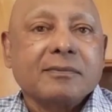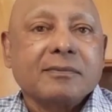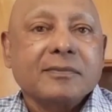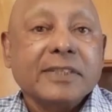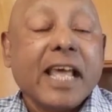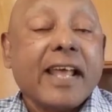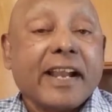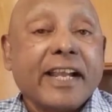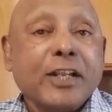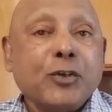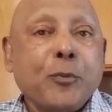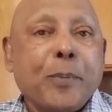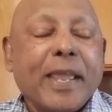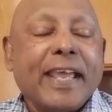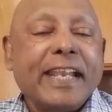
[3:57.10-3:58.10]
They are ready to
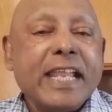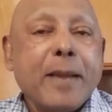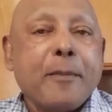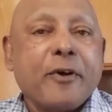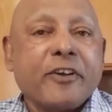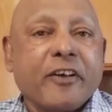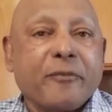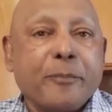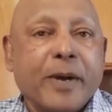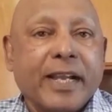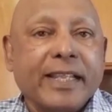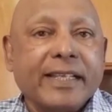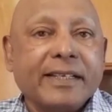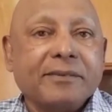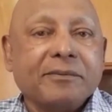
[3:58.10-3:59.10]
pay any amount of
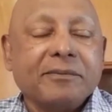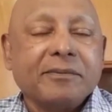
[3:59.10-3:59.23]
money